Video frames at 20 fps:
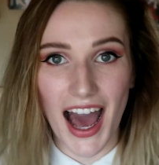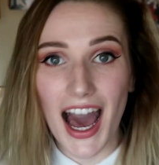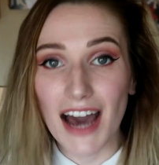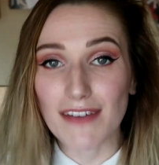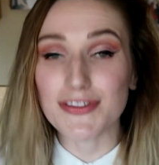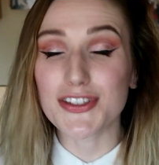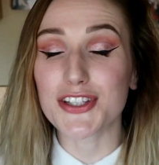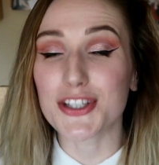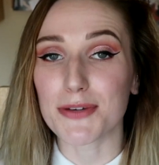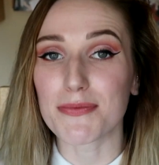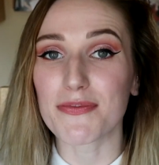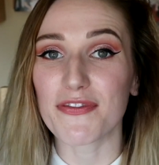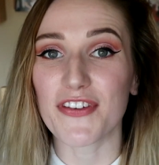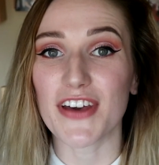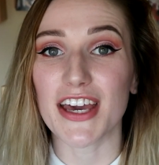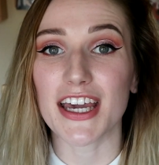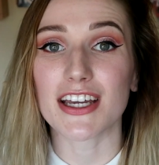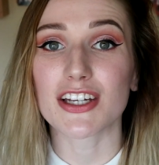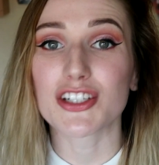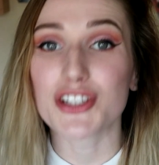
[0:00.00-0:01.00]
Have
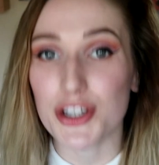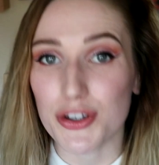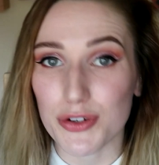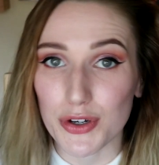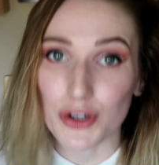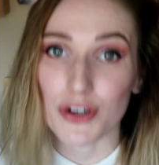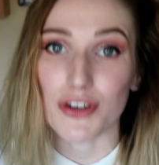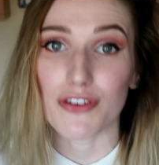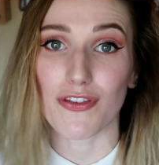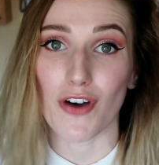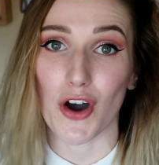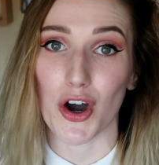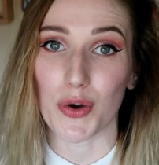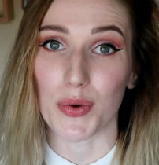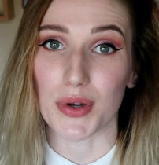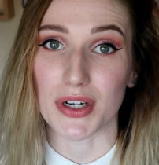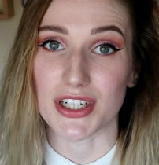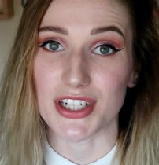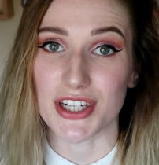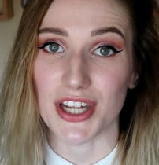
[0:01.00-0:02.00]
something to look
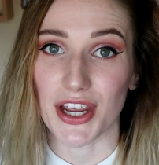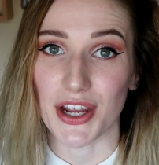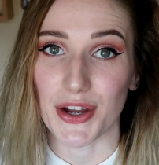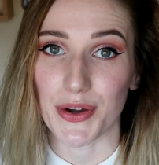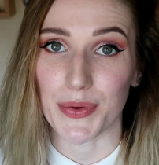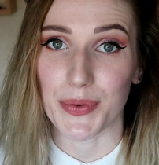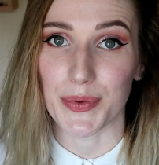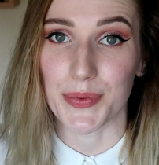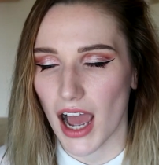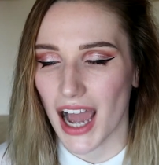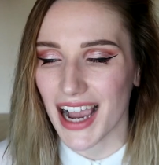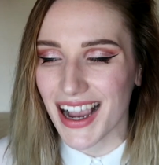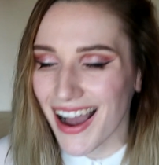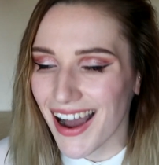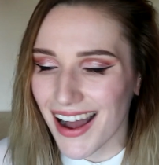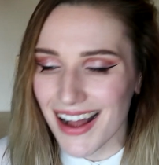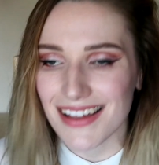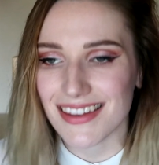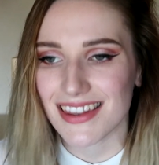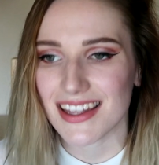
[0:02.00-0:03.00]
forward to. I
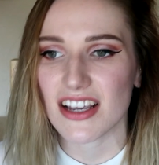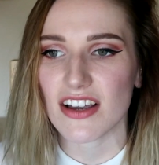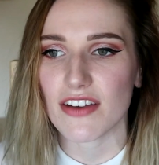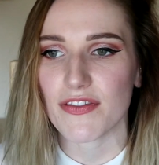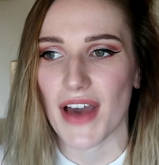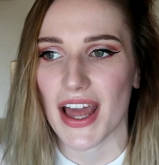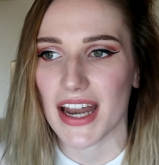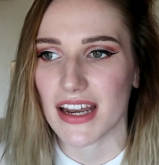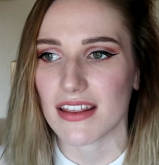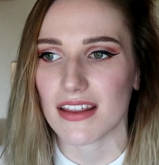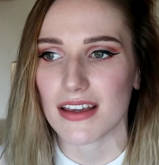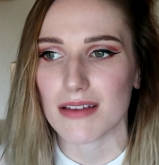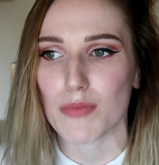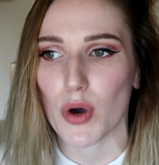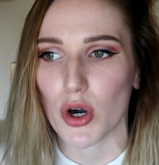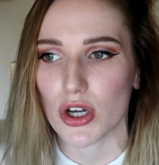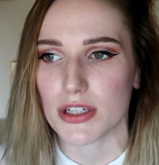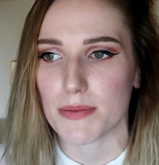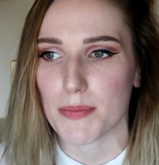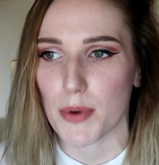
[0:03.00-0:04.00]
can't think of anything
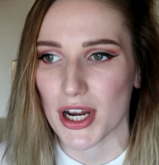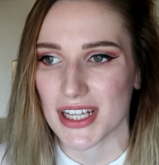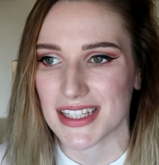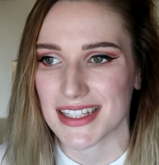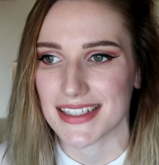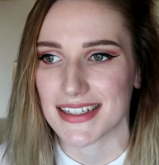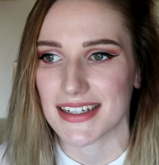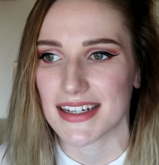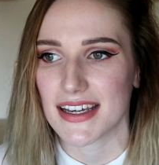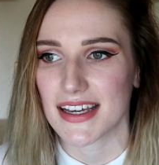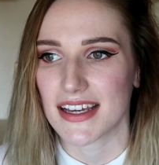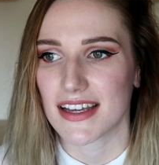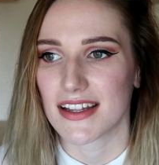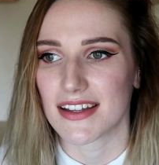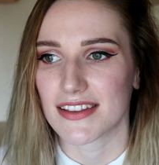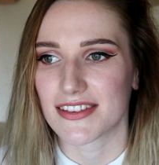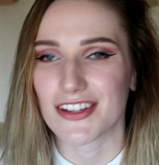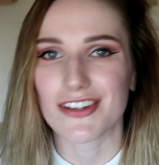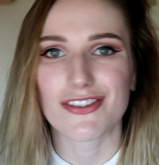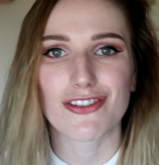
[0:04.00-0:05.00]
more depressing
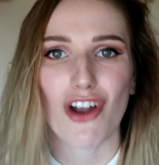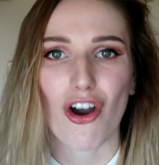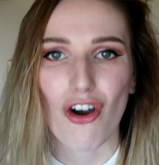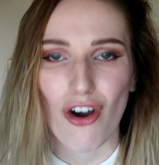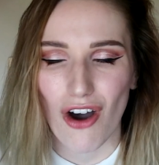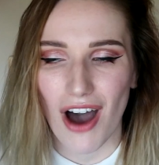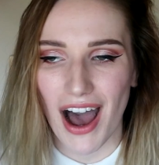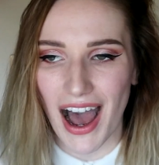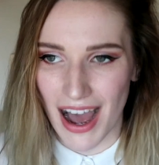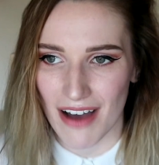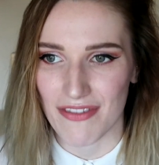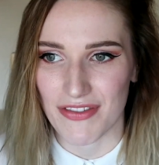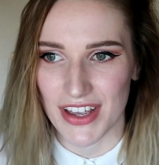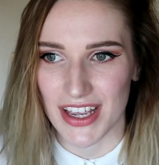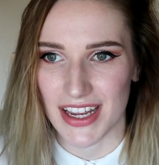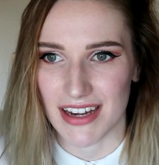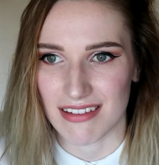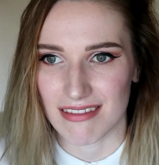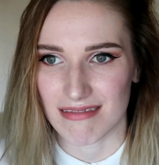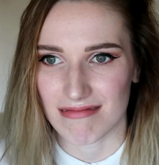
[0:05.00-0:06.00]
than not
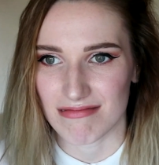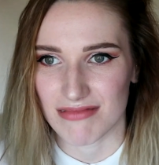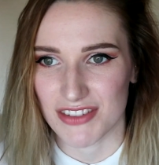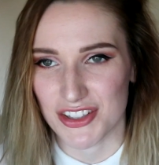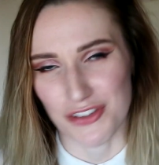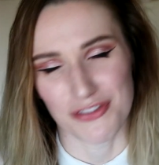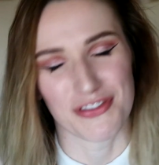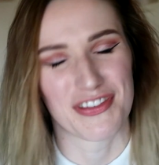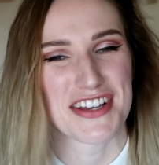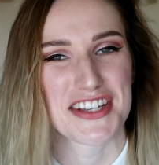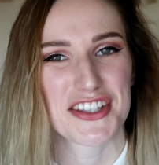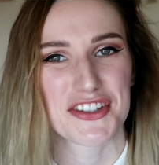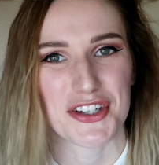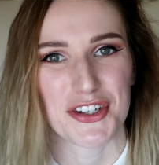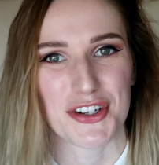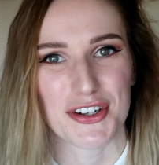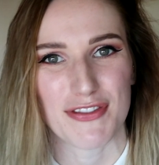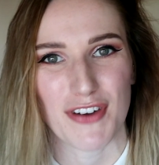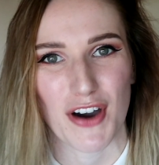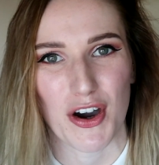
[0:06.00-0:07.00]
having something to
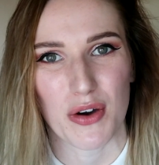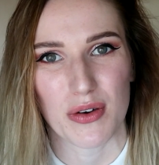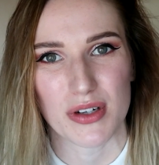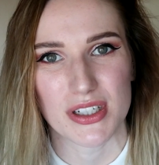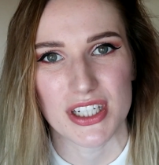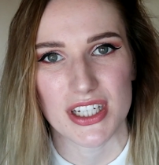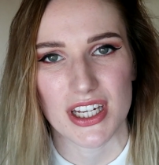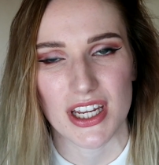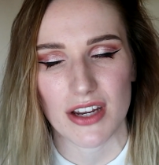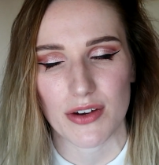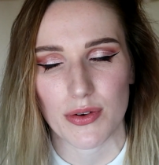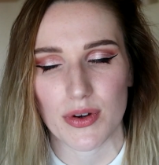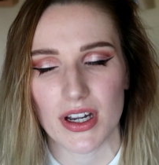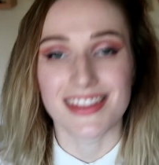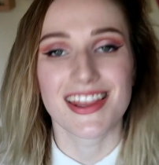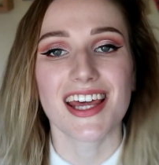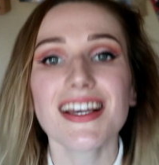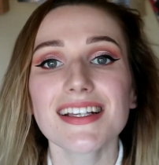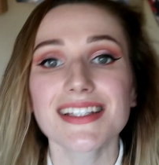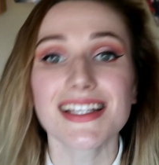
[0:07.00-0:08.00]
look forward to.
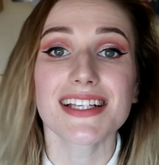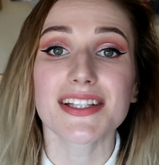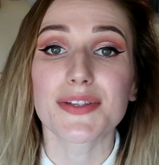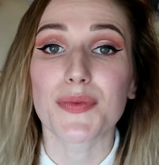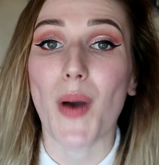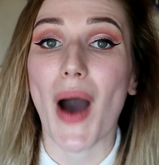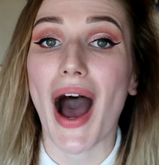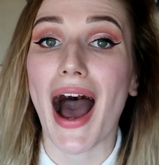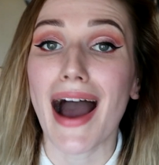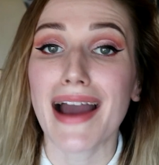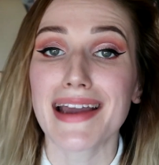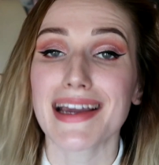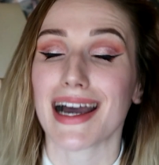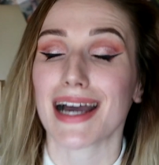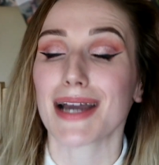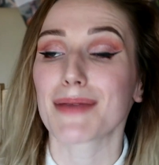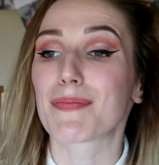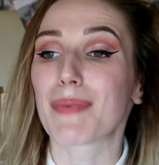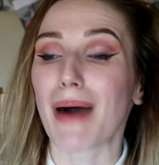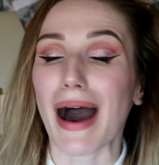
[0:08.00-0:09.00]
This is why
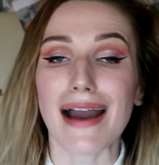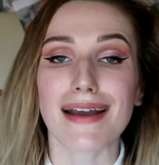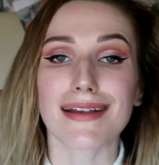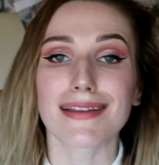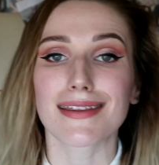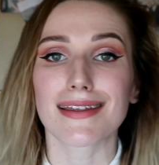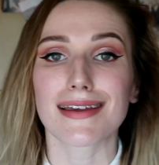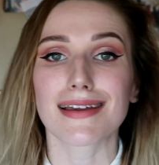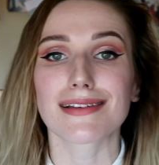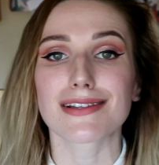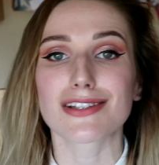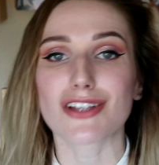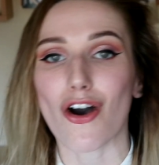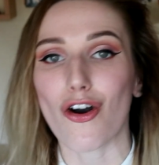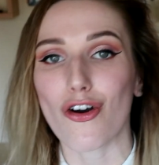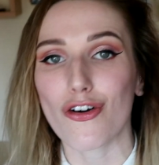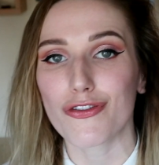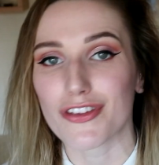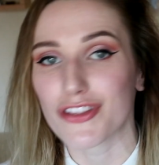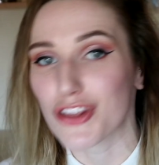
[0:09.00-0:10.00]
I buy things
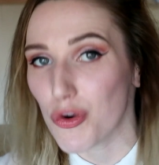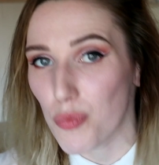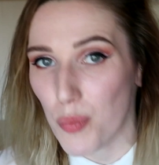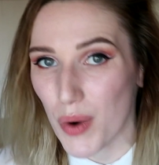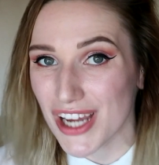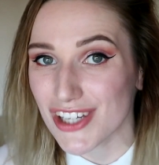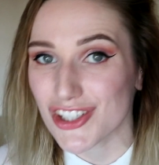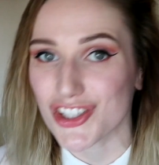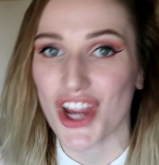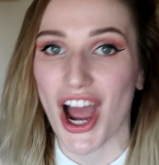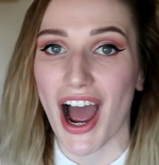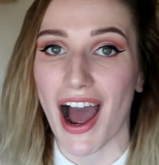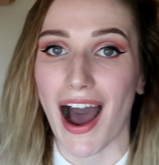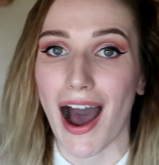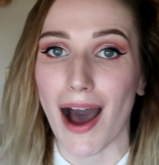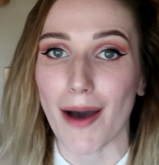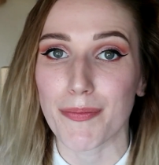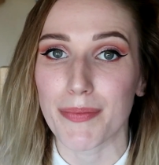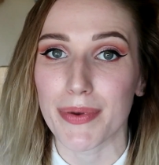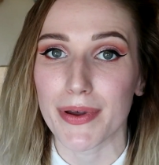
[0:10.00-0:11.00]
off the Wish
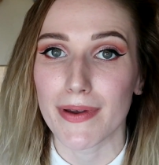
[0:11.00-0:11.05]
app,